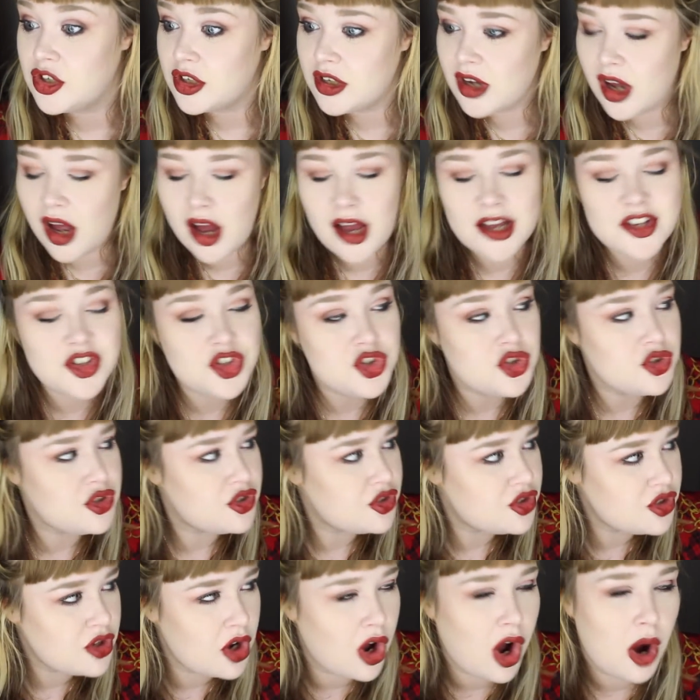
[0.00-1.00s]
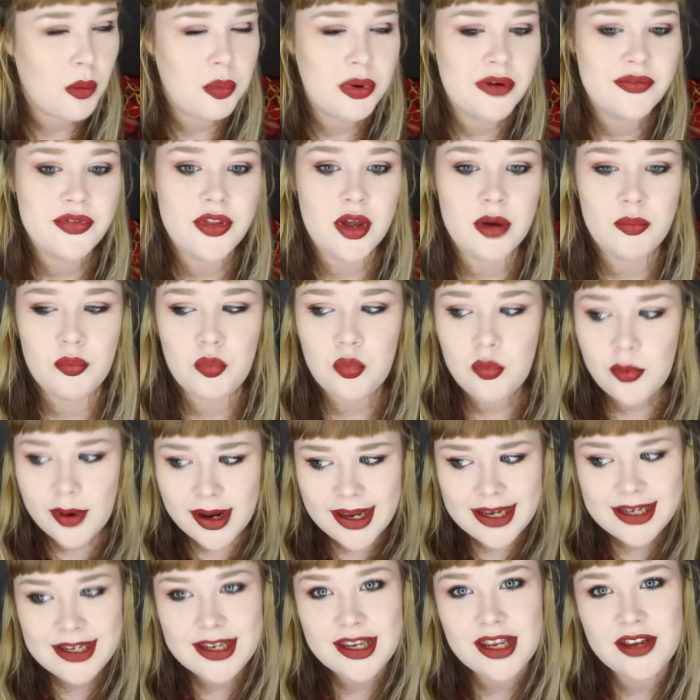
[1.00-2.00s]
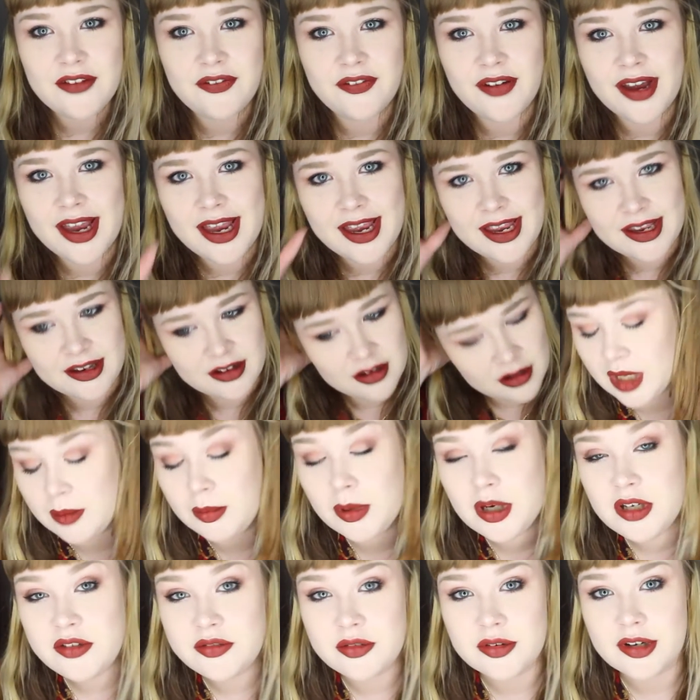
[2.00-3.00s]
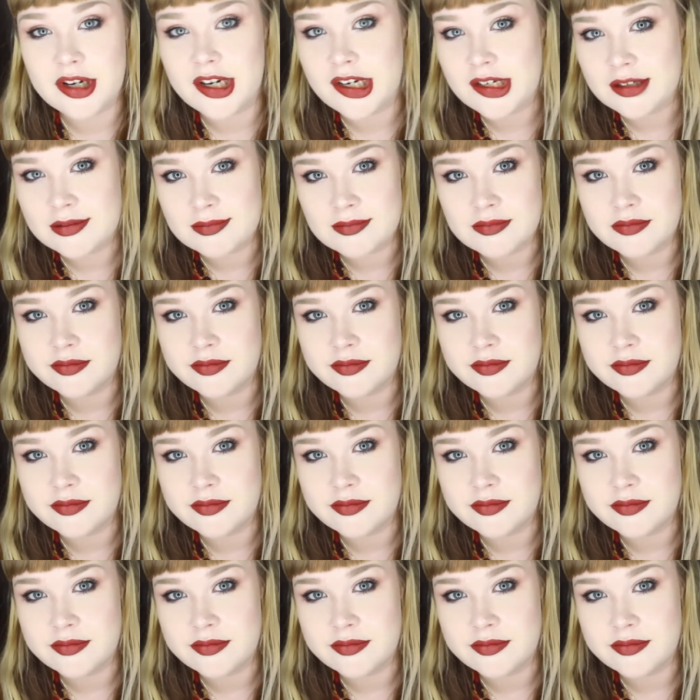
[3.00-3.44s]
God, stop with the winky face. I'm over it.